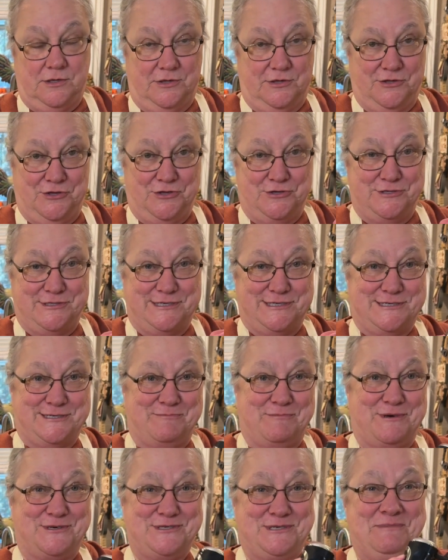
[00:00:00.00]
use this
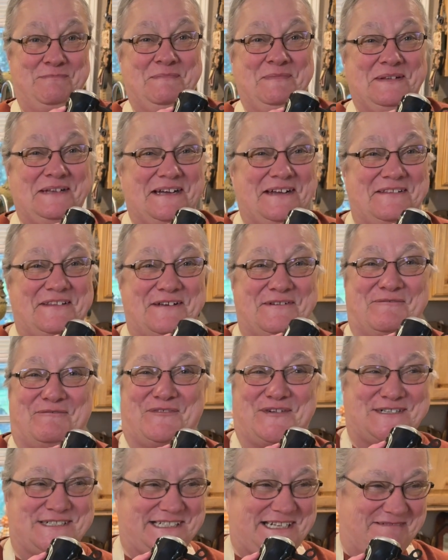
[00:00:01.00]
immersion blender
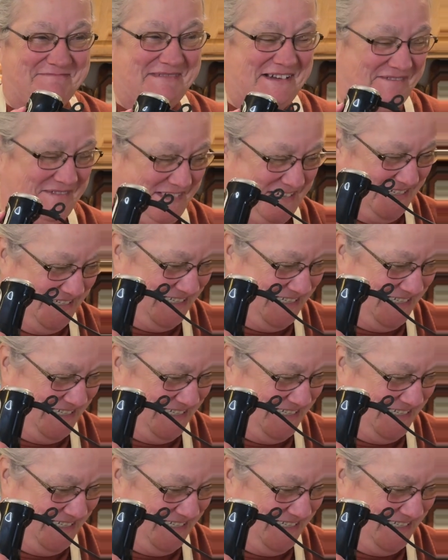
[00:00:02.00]
for some of you.